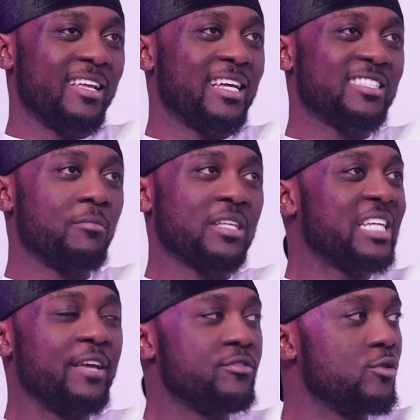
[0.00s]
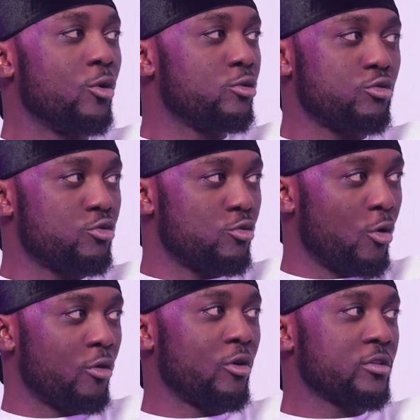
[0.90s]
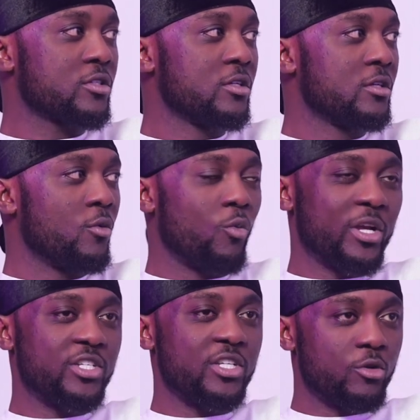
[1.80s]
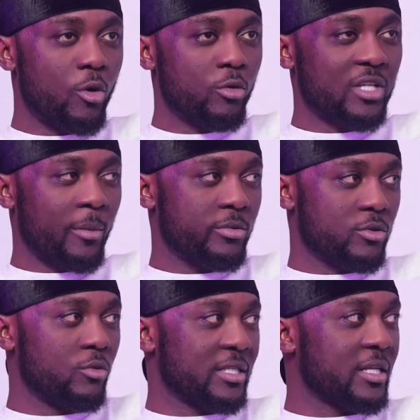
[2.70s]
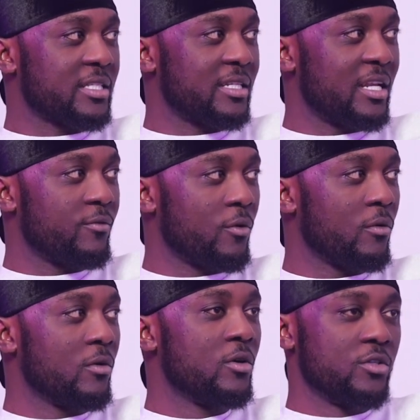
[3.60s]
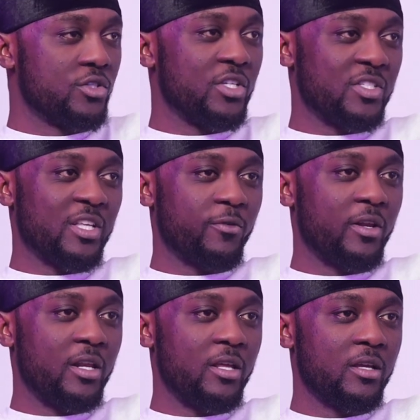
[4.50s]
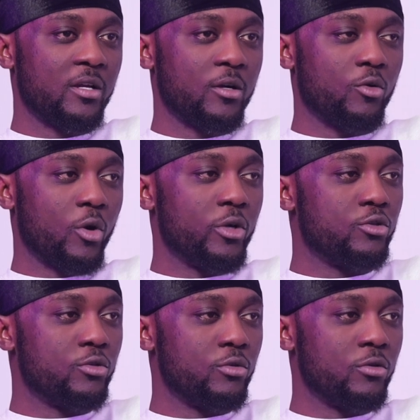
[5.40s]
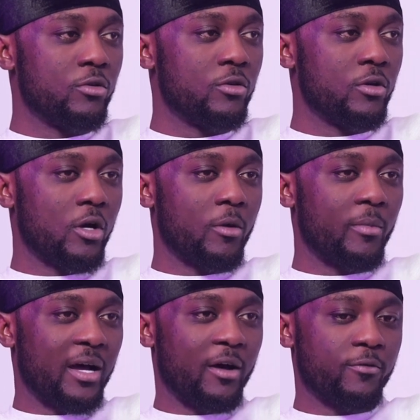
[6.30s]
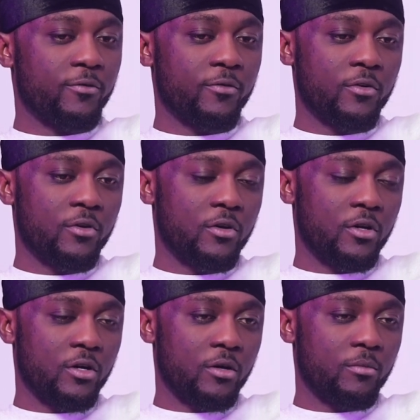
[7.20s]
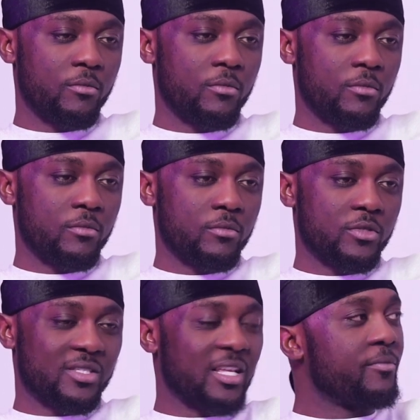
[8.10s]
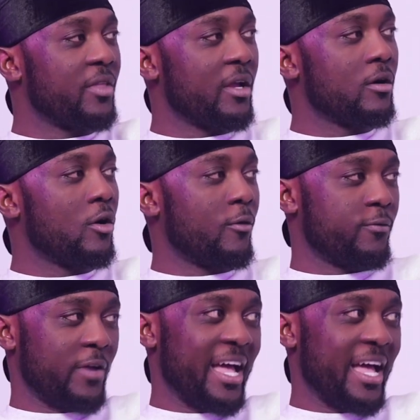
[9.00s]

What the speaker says: doesn't matter if she goes to school or not. When she goes up to a certain level, she's definitely going to have something off her